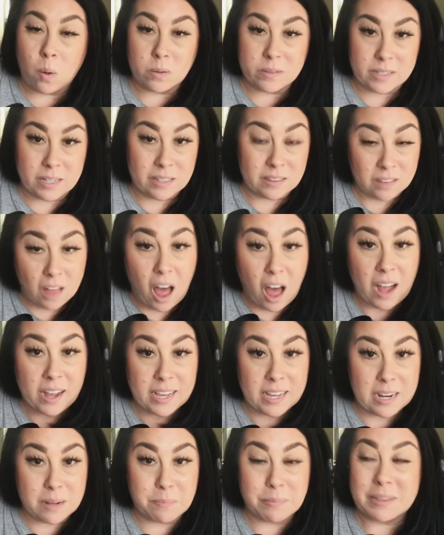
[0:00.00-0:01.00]
lock
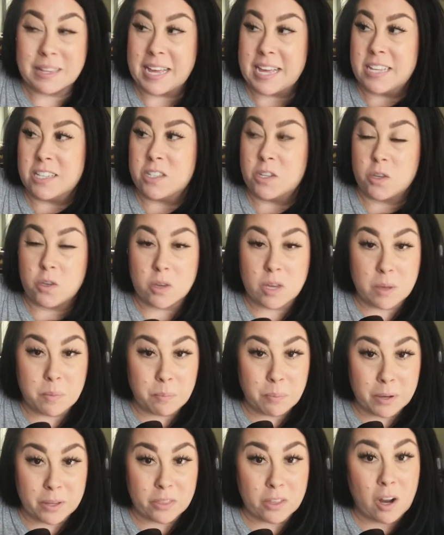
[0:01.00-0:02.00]
it in place so you can
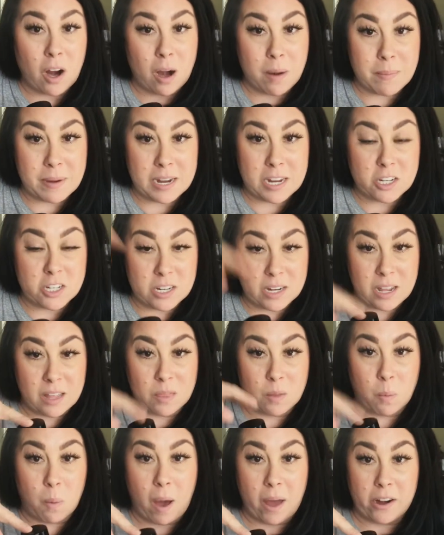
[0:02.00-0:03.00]
put the carbonation in
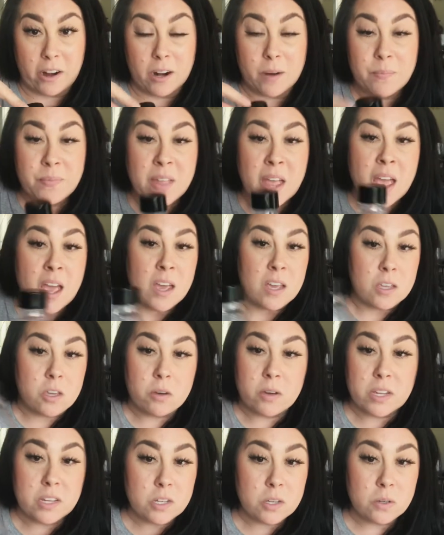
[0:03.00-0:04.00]
the water. You
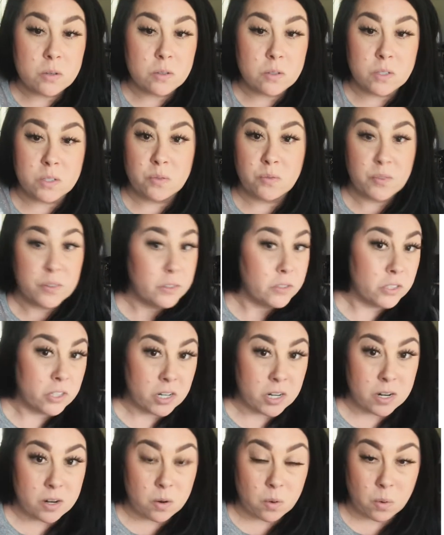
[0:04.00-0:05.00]
can use
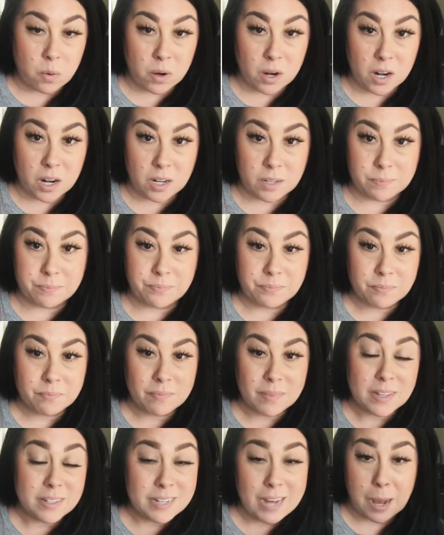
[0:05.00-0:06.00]
filtered or
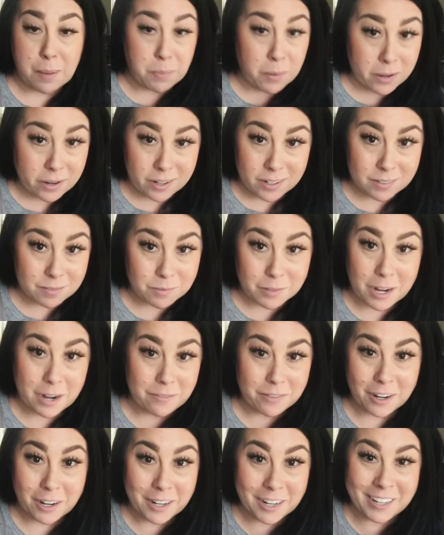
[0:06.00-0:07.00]
tap water,
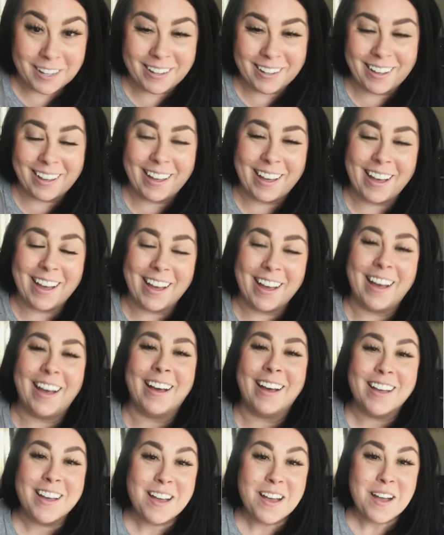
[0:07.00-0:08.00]
whatever.
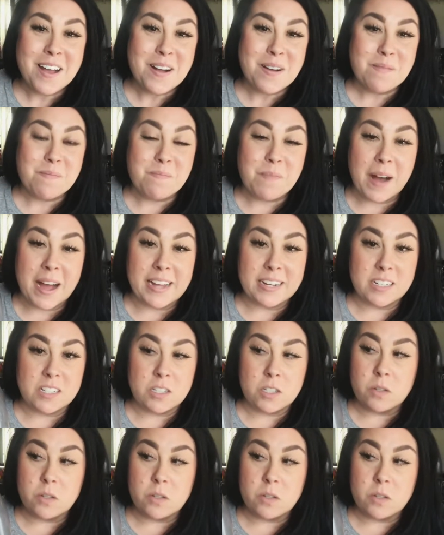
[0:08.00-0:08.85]
But you